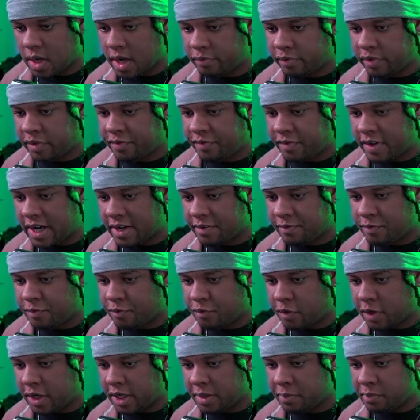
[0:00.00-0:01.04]
every five
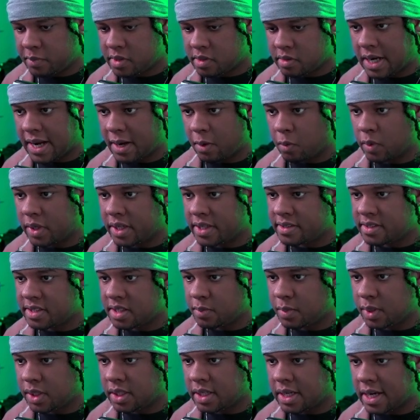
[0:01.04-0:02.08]
frames, I want it to
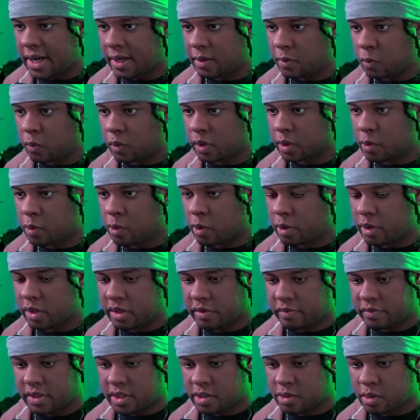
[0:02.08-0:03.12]
be at one quarter
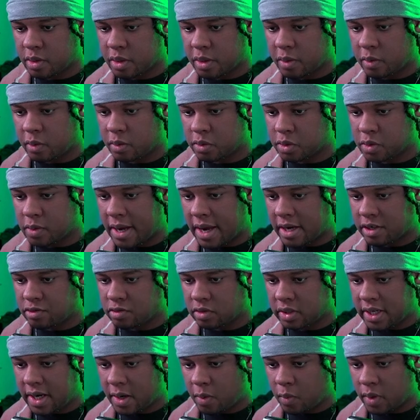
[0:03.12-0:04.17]
of the circle. So
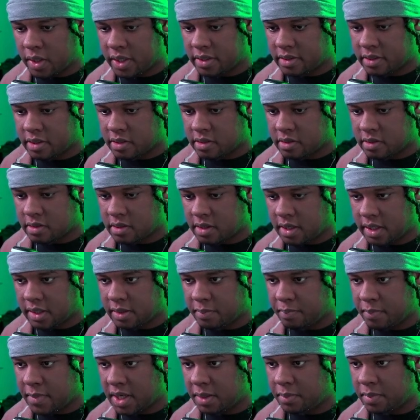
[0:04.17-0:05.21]
actually I want it to
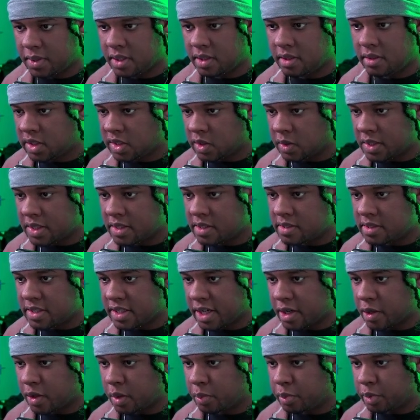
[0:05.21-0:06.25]
start maybe, so this is
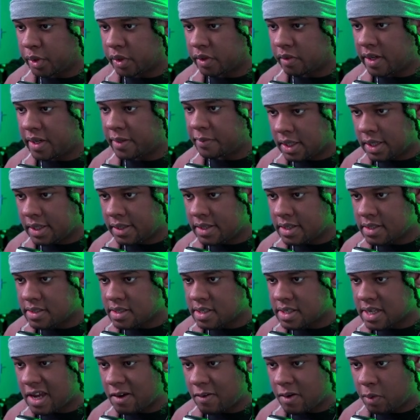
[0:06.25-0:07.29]
the anchor point, right? And this
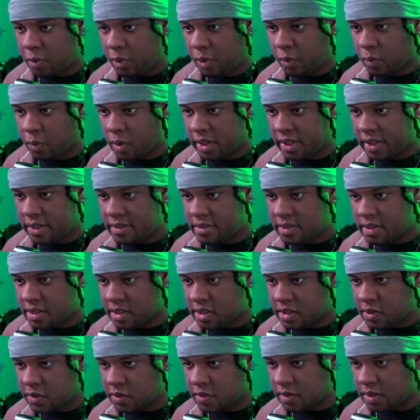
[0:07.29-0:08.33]
is how I would want it to,
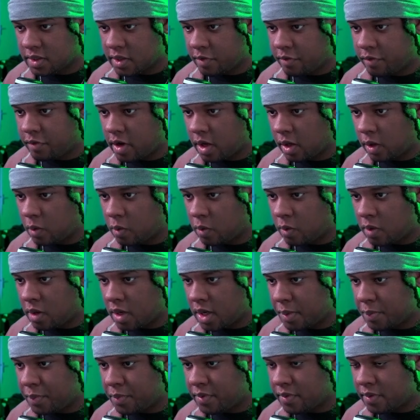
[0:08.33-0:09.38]
to follow
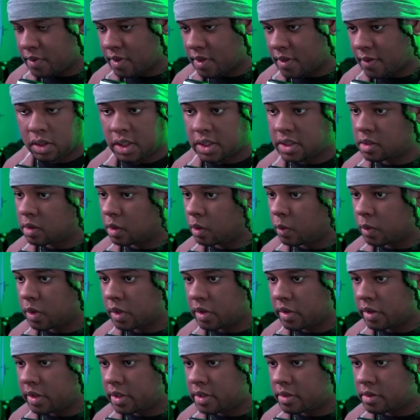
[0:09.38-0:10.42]
up. Let's
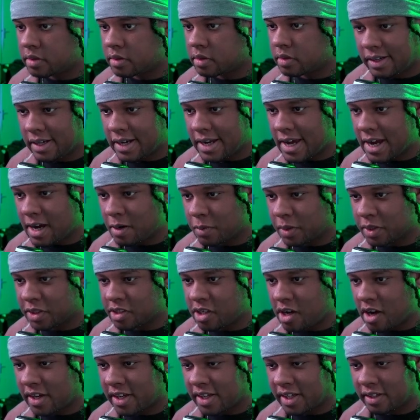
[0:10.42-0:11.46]
lower it. Now we're
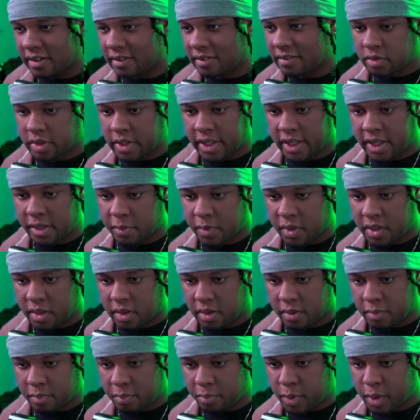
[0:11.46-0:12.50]
talking. Okay, I'm
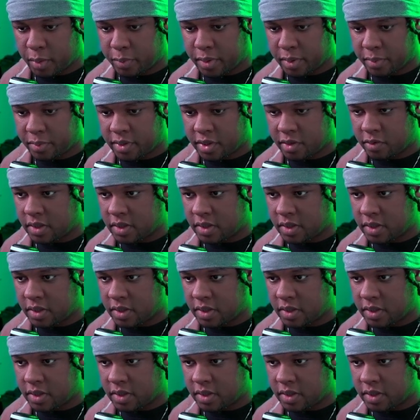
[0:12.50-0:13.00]
gonna bump up the